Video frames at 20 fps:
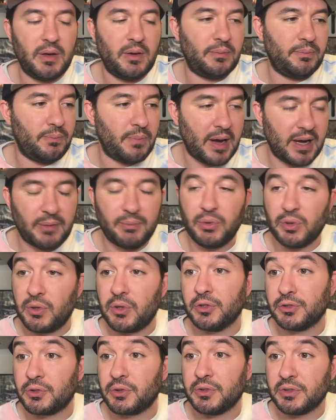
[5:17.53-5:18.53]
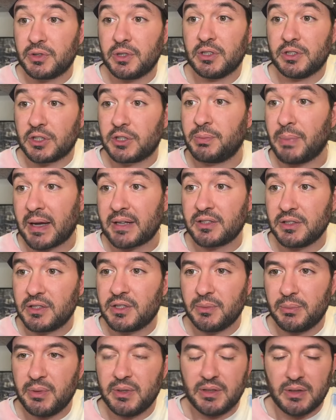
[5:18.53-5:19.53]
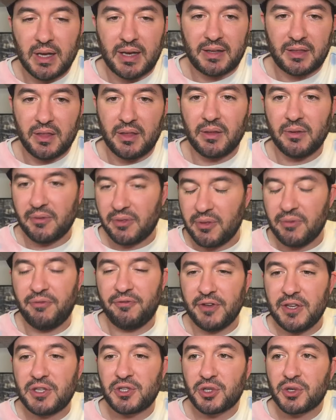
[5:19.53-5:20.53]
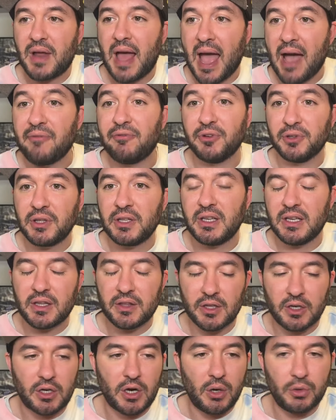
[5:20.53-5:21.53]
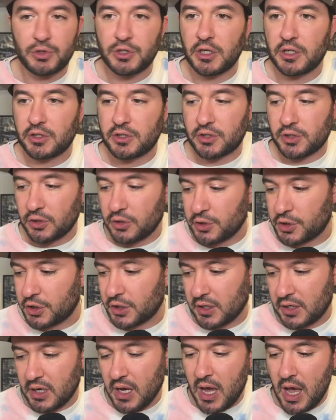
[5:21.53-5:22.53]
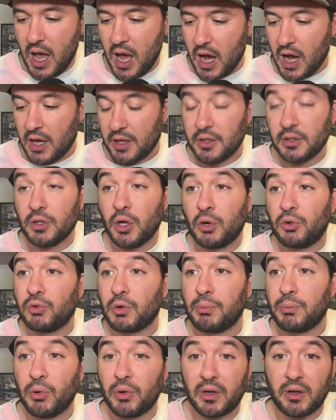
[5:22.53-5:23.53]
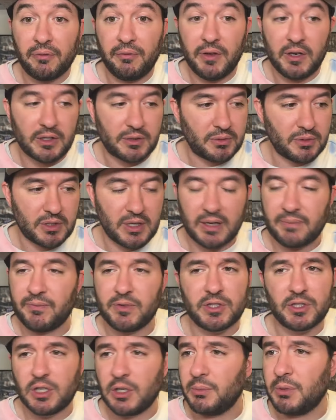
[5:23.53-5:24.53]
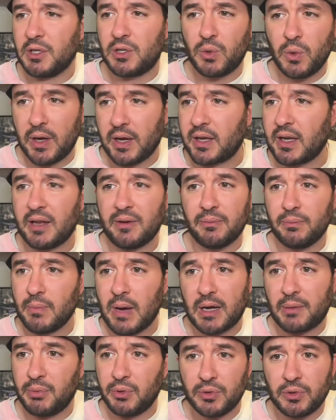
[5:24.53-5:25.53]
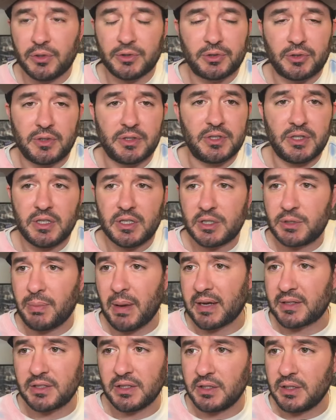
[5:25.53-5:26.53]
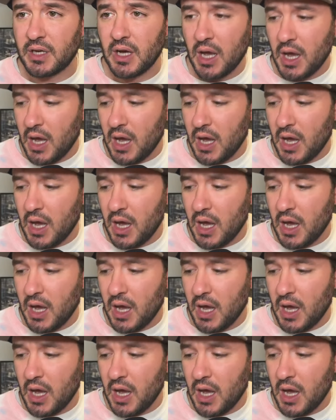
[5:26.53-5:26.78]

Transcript: Mike Budenholzer is expected to be like featured heavily in the coaching search. And the local reporting in Phoenix was like, this is going to be quick, and Mike Budenholzer is the expected